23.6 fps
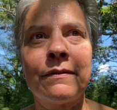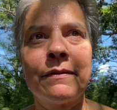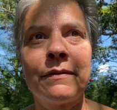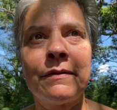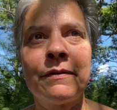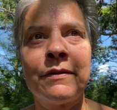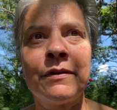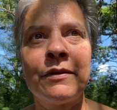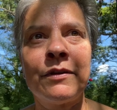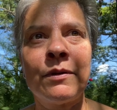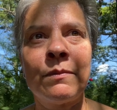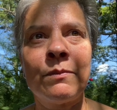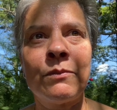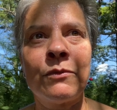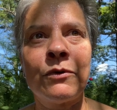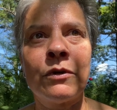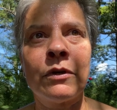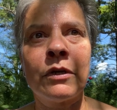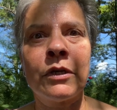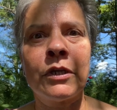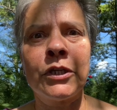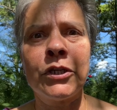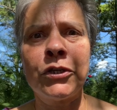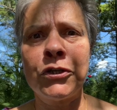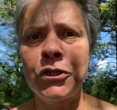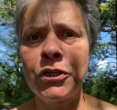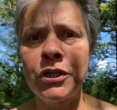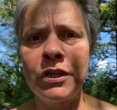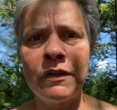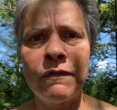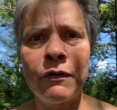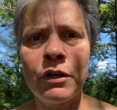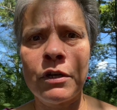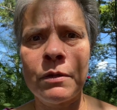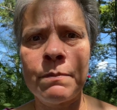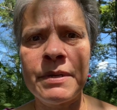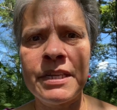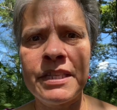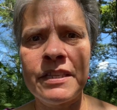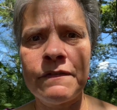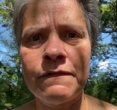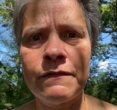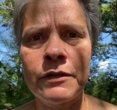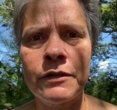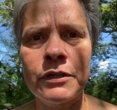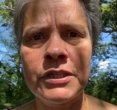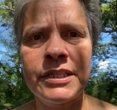no more, you should have heard me the
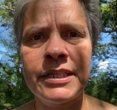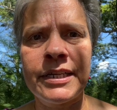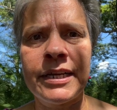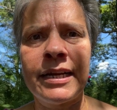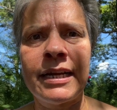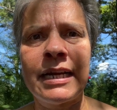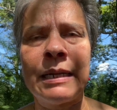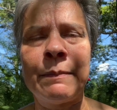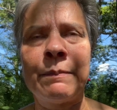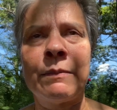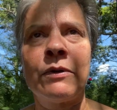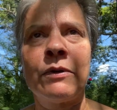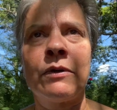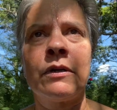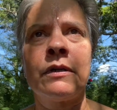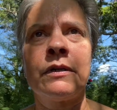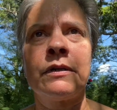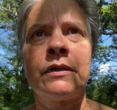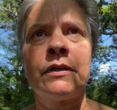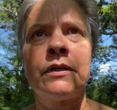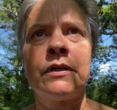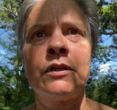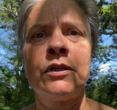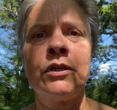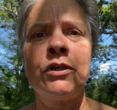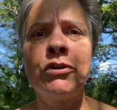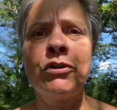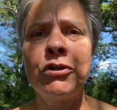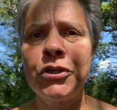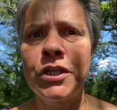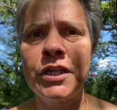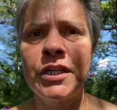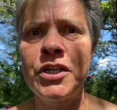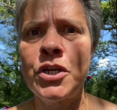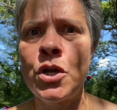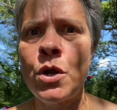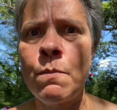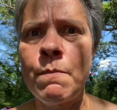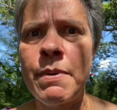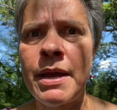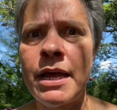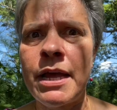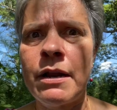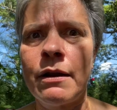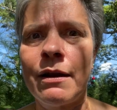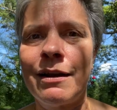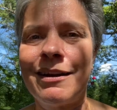first time, or you should know
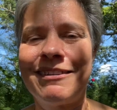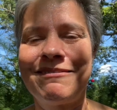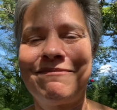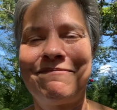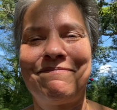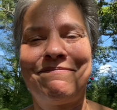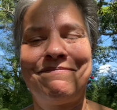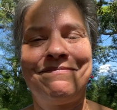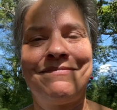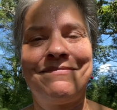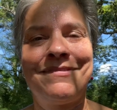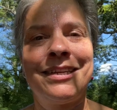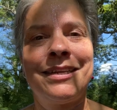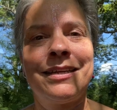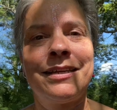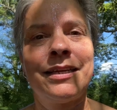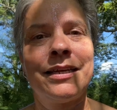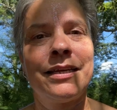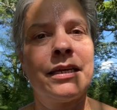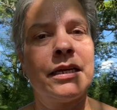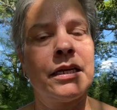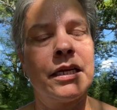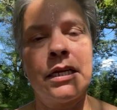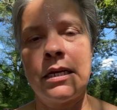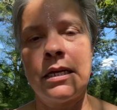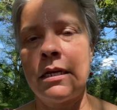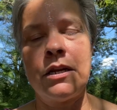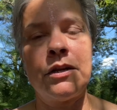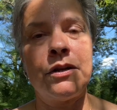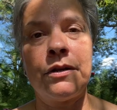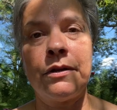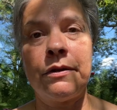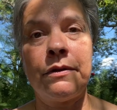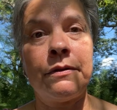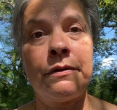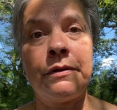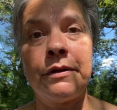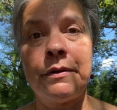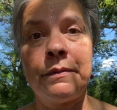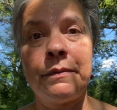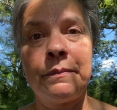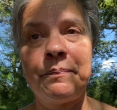better. No.